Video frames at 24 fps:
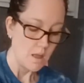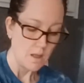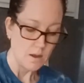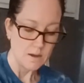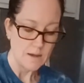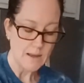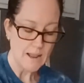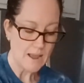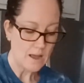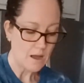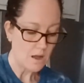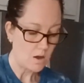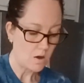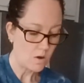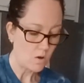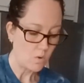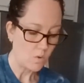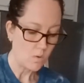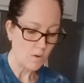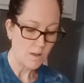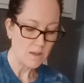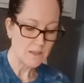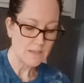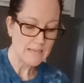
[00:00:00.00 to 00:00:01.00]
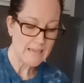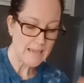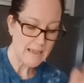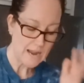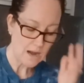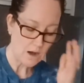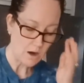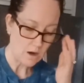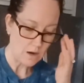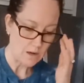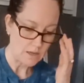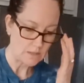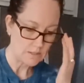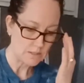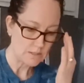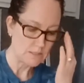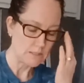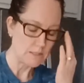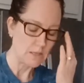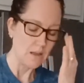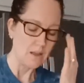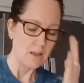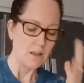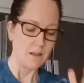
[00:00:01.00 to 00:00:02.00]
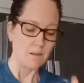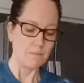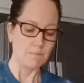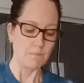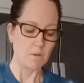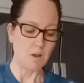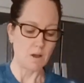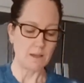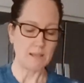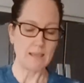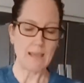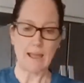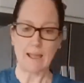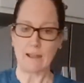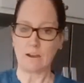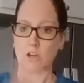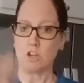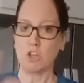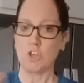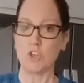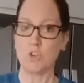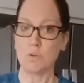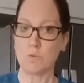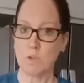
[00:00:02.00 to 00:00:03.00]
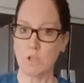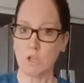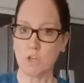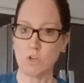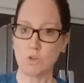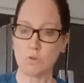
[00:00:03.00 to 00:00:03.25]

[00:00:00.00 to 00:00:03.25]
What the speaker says: Now, carrots. Again, you can